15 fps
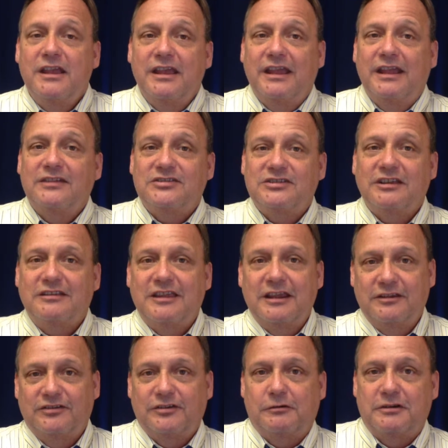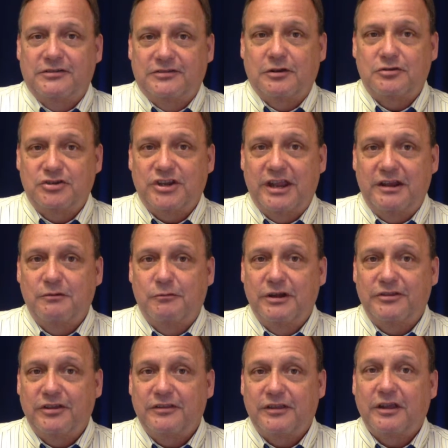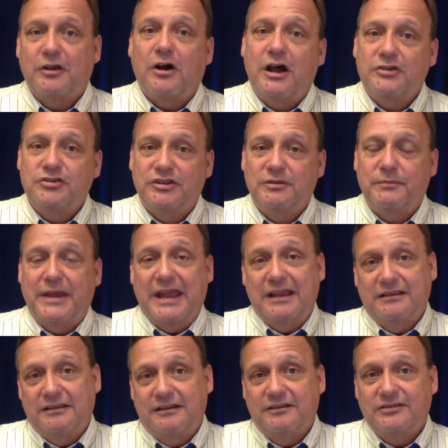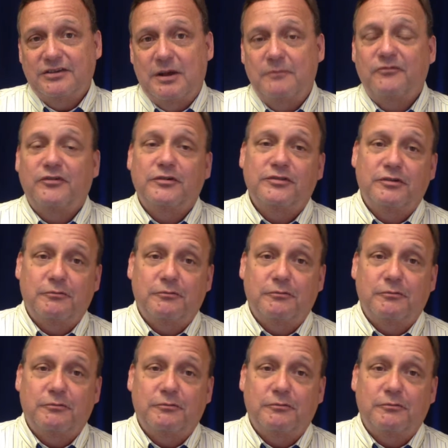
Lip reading: It's the things that are associated with it that cause you the pain, the discomfort, the